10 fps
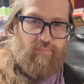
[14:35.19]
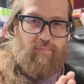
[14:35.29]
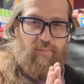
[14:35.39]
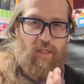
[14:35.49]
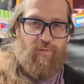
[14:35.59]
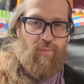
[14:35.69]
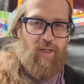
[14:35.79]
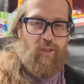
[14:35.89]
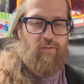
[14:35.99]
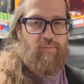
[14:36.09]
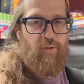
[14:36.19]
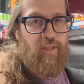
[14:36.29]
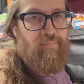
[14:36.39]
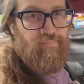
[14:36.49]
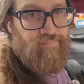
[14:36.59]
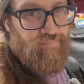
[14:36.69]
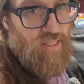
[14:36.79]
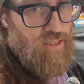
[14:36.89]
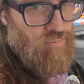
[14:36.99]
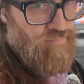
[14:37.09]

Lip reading: thank you very much. Tune in. Thank you.